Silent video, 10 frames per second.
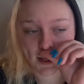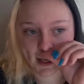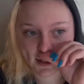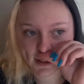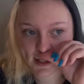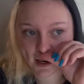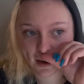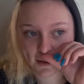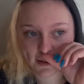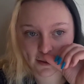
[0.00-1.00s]
King
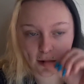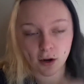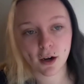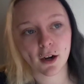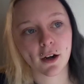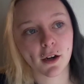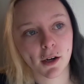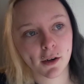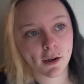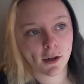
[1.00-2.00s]
snakes
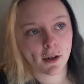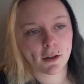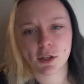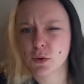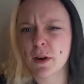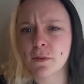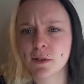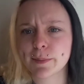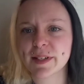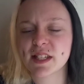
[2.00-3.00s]
are... There's quite a
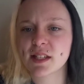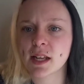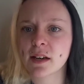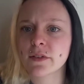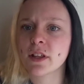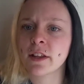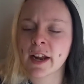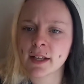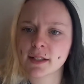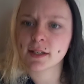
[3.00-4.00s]
few species native to the
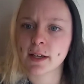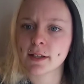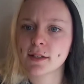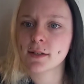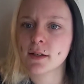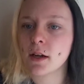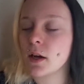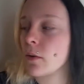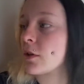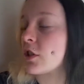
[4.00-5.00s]
United States,
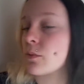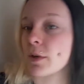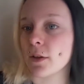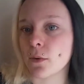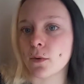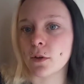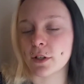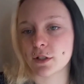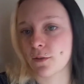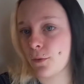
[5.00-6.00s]
which is pretty cool.
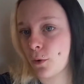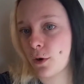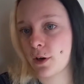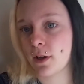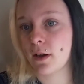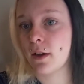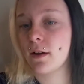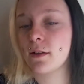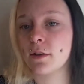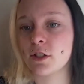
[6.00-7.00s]
There's the Florida,
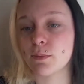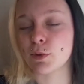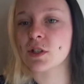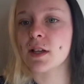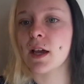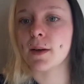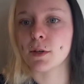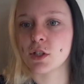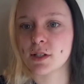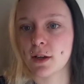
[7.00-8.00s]
there's Brookside,
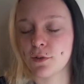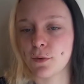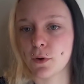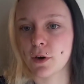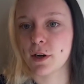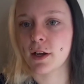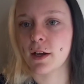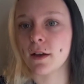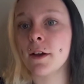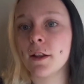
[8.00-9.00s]
which is South
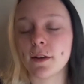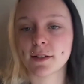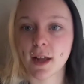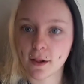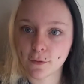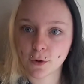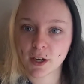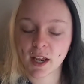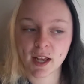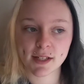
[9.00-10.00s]
Florida, there's
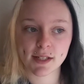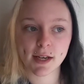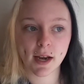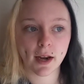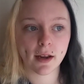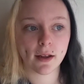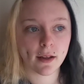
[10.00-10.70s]
California king snake.